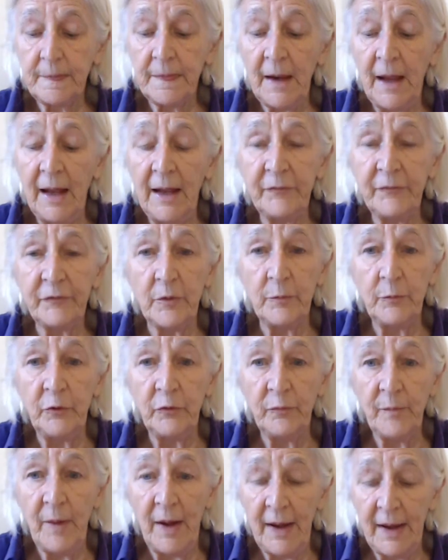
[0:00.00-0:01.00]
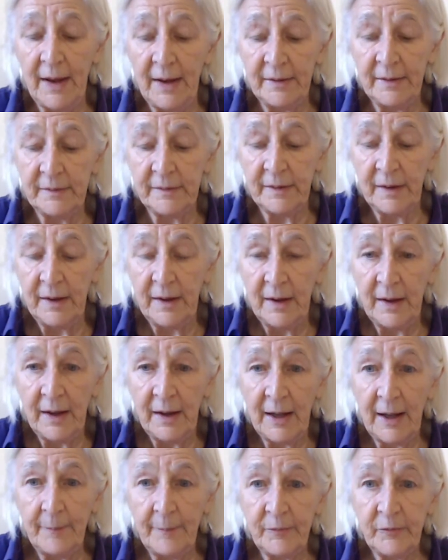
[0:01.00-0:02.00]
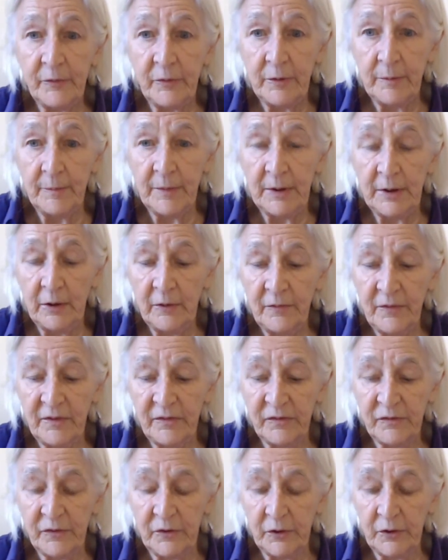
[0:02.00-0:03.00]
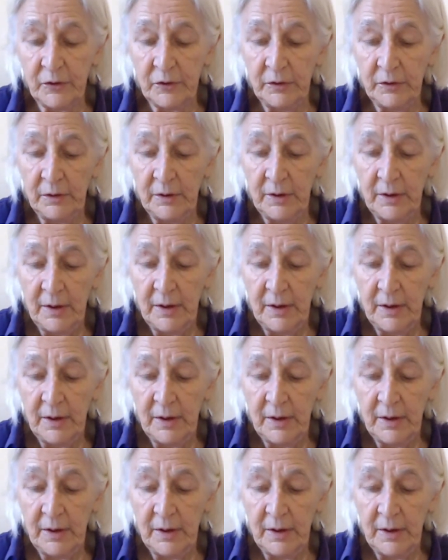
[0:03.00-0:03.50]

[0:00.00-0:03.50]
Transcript: I have to move my hand up to the middle of the circle,